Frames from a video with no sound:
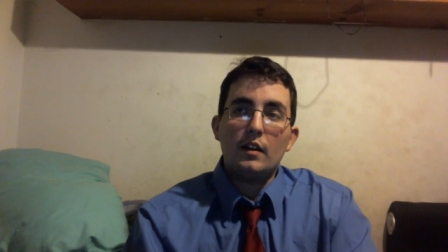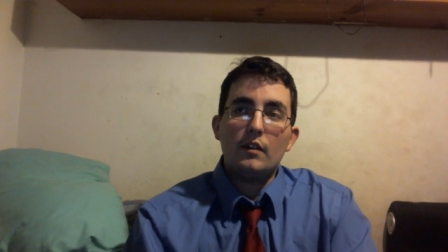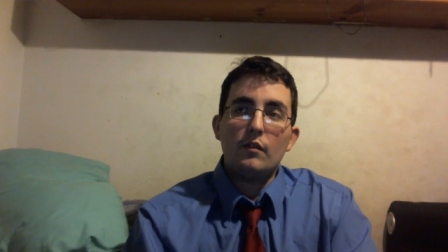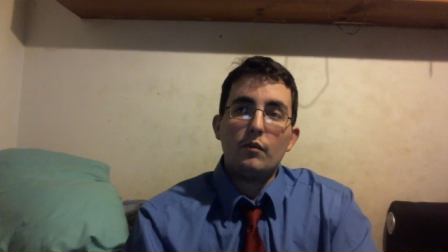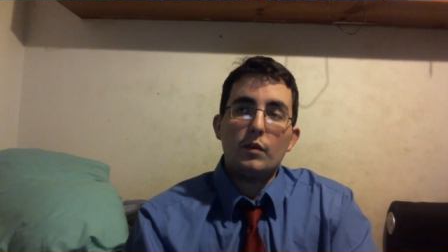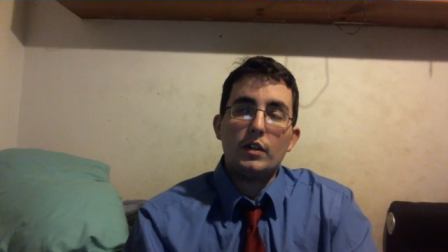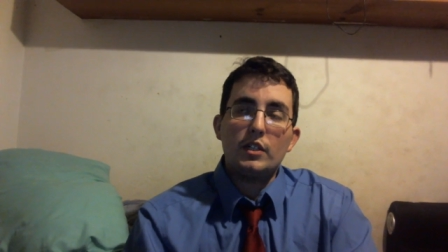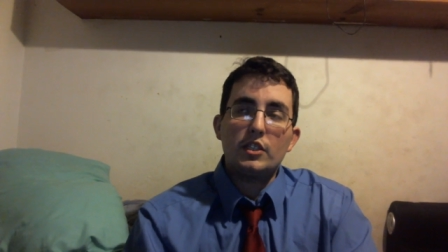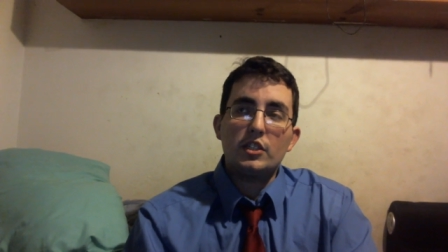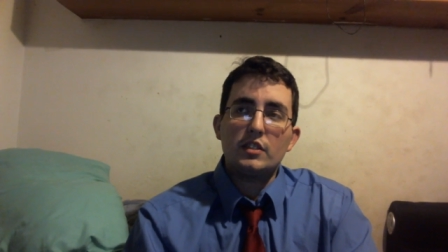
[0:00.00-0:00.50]

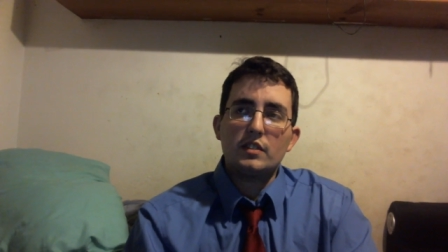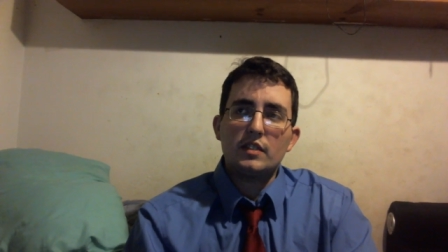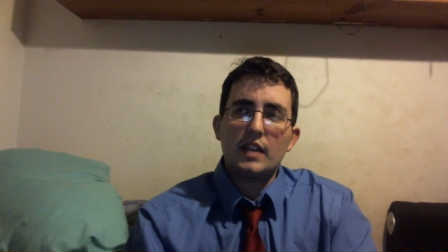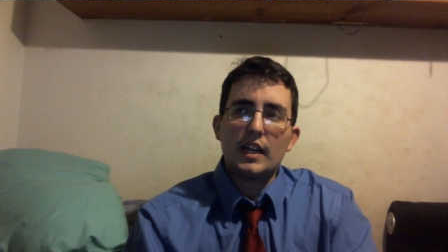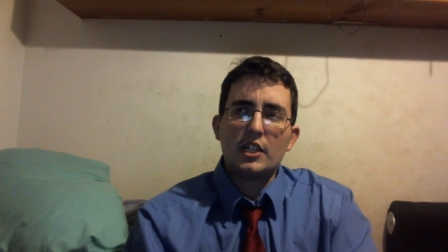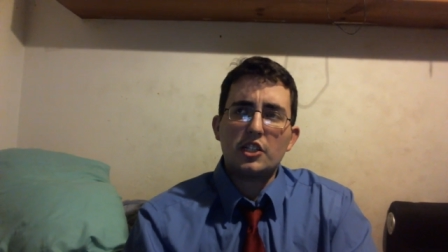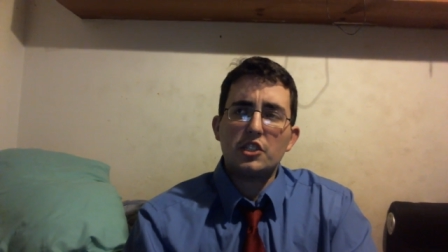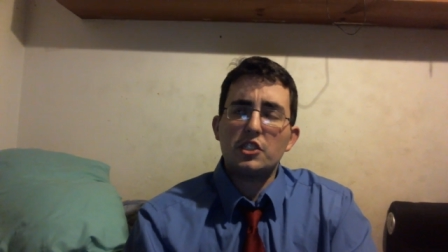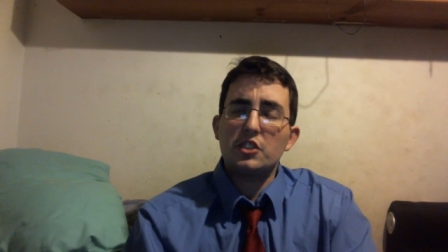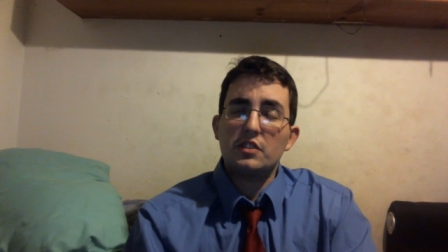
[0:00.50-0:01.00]
which is
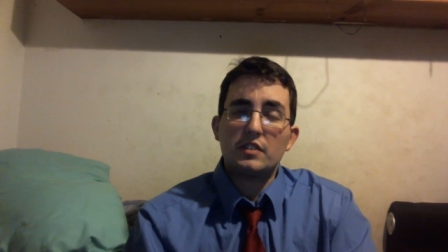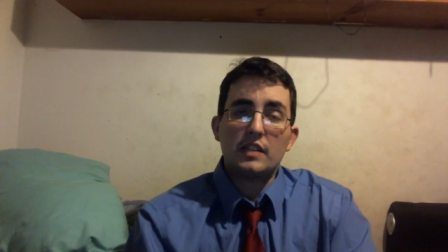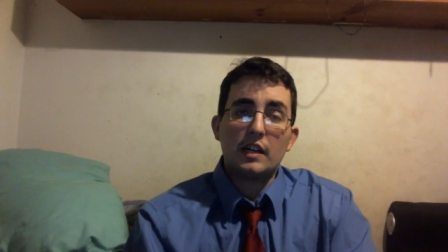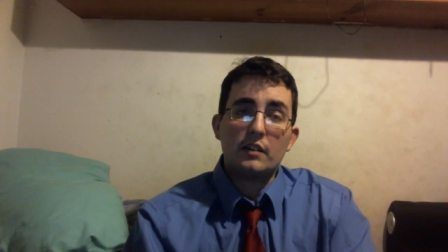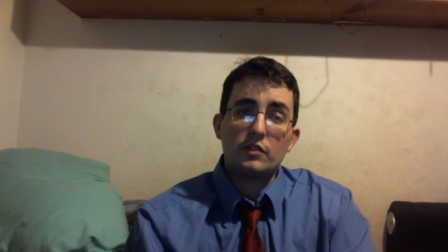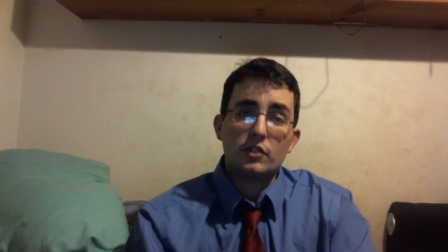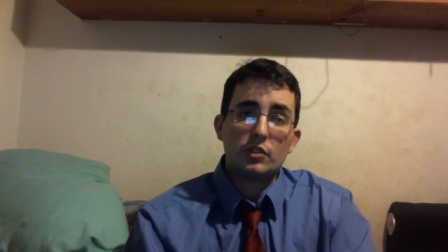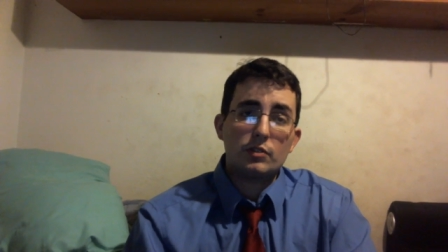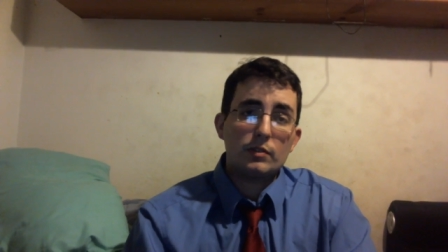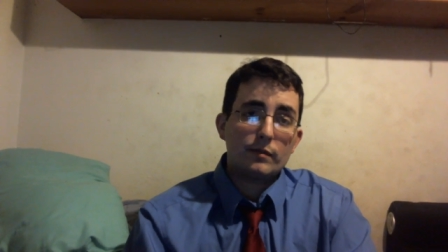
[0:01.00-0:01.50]
actually just down
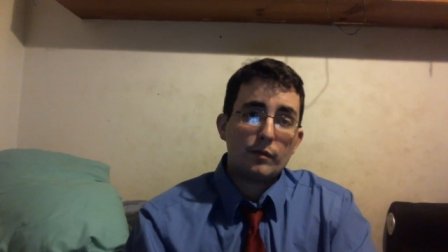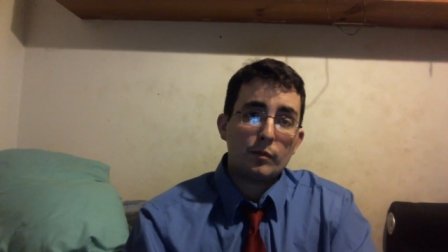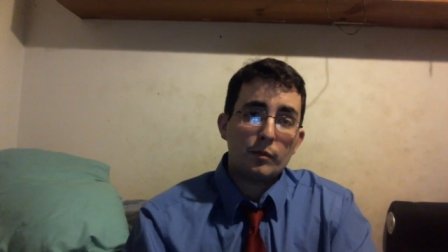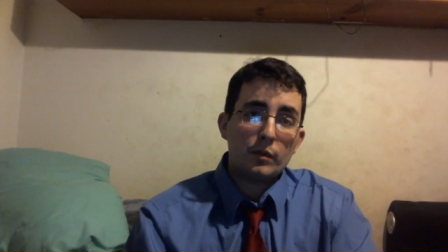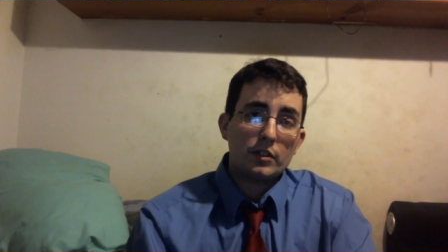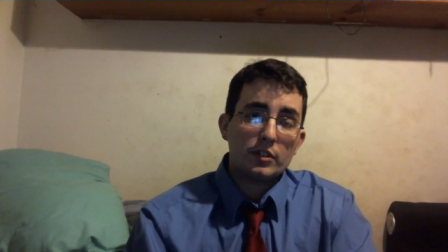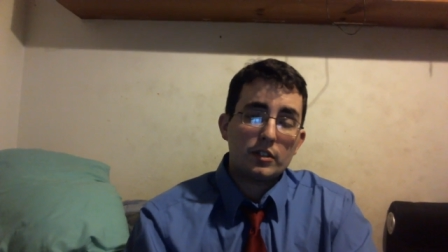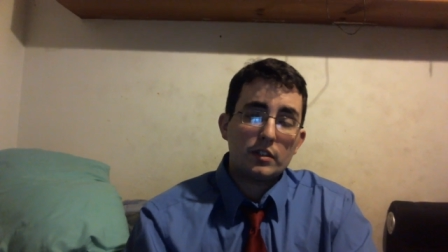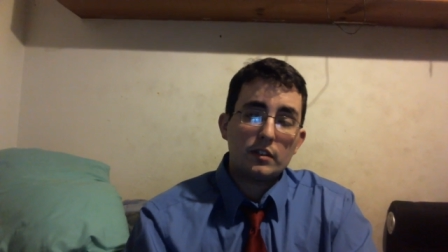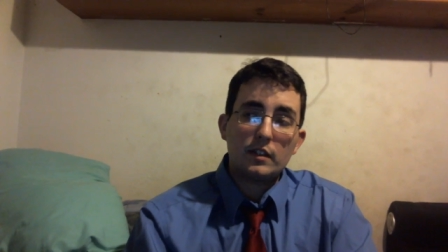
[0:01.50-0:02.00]
the street from
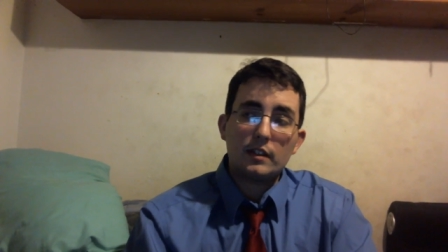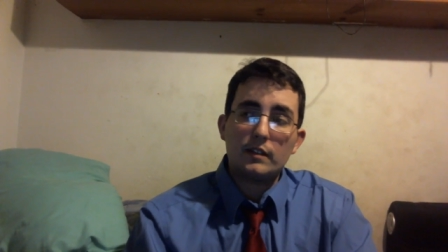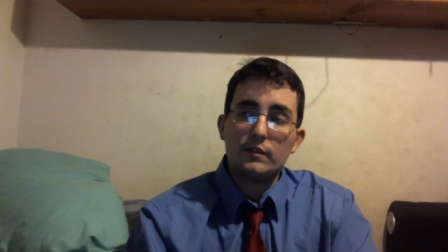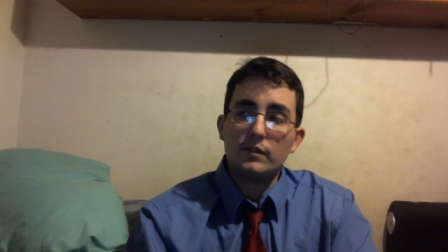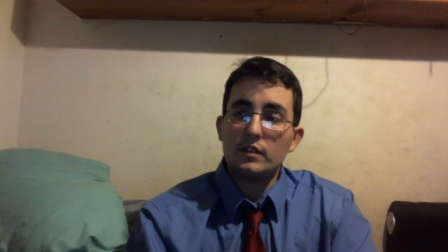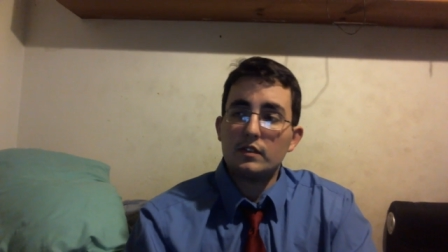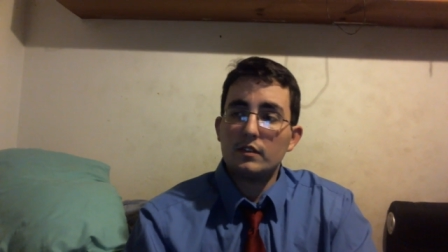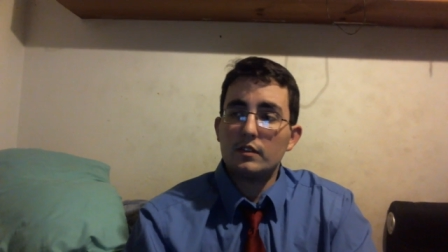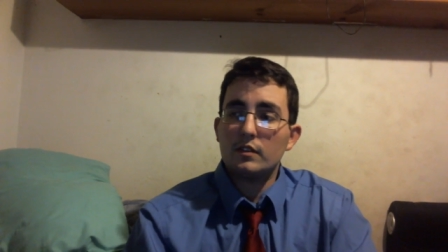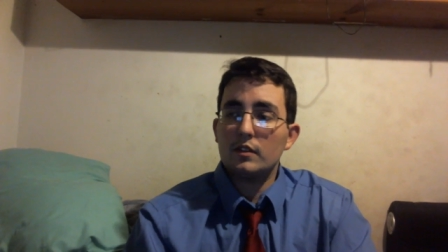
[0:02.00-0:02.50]
where she
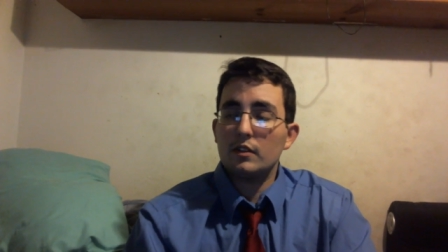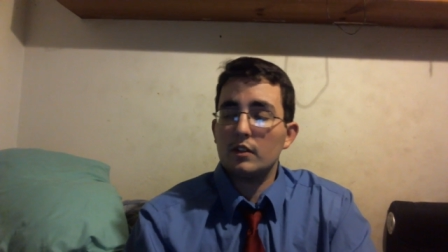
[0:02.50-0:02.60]
lives.